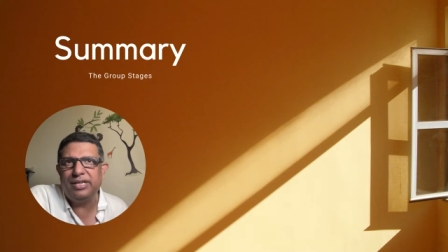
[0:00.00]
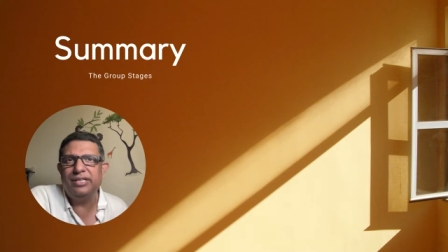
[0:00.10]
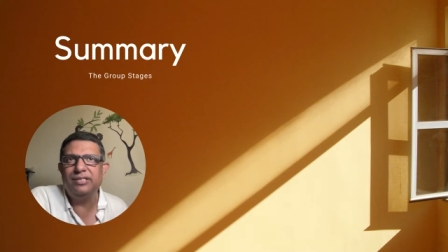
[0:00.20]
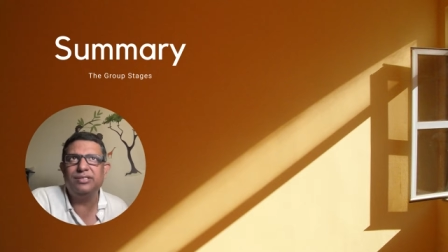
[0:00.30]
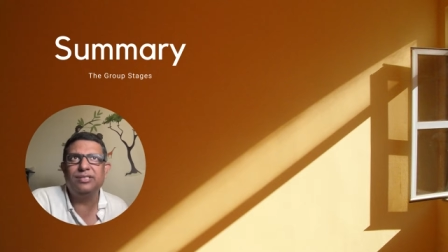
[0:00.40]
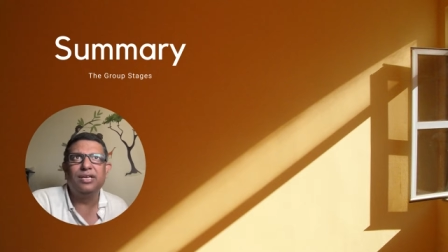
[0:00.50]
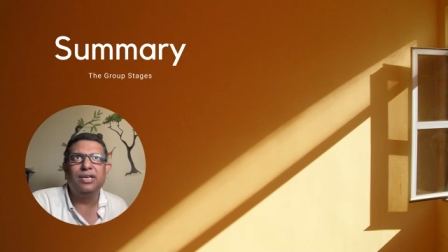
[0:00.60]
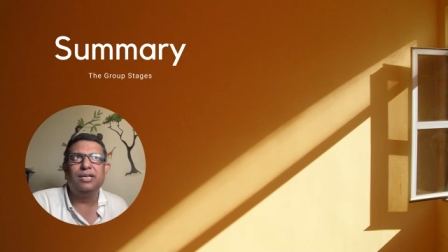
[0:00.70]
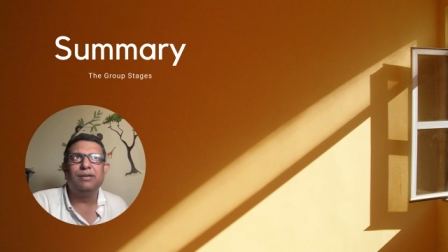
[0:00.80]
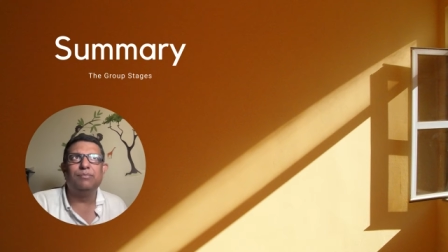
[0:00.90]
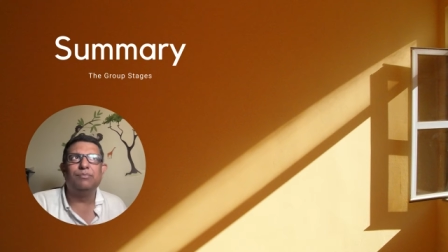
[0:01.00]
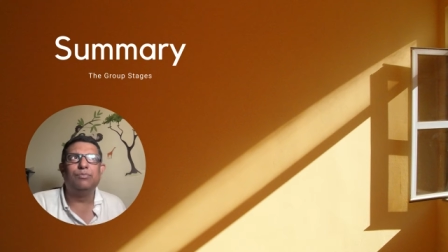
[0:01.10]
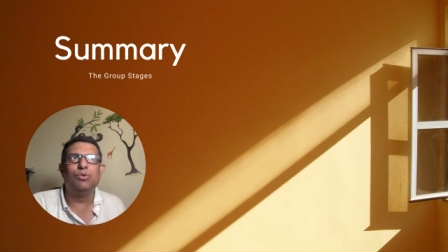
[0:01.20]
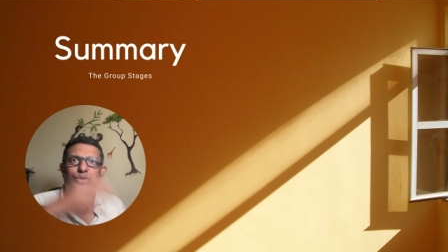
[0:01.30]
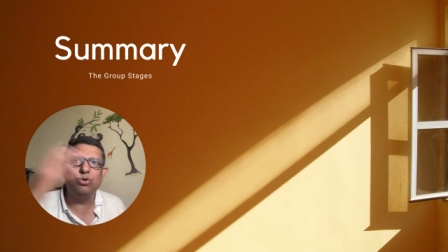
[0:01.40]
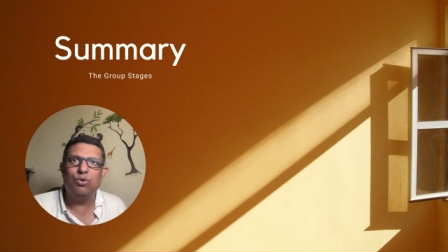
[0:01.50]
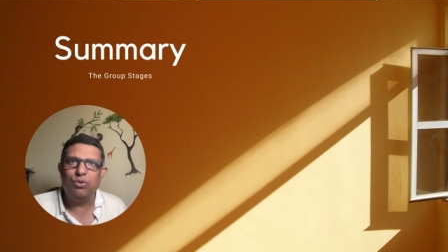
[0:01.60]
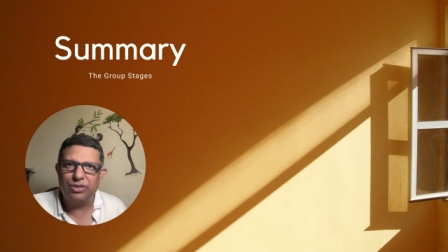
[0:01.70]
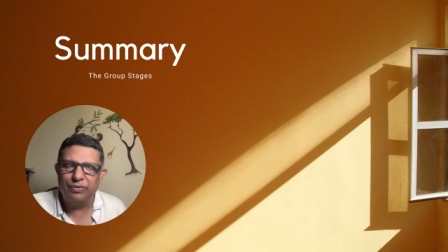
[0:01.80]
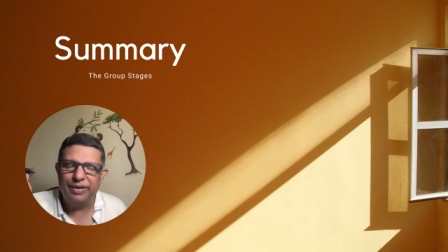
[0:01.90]
that his
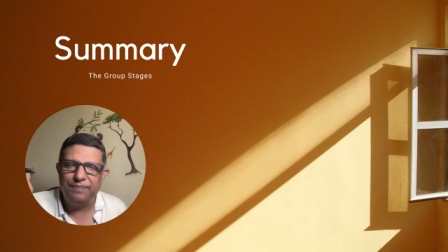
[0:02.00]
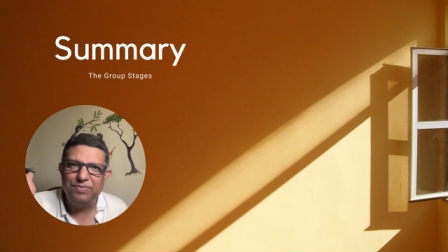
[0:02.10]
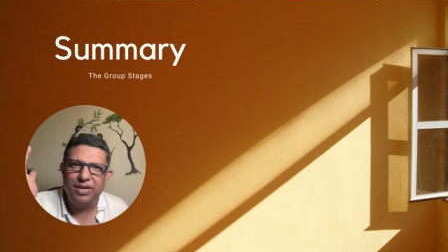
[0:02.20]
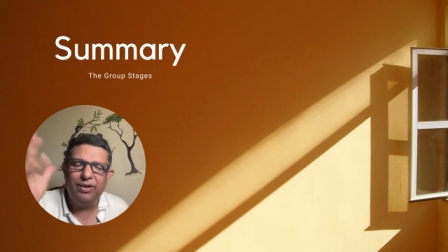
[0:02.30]
mojo goes away.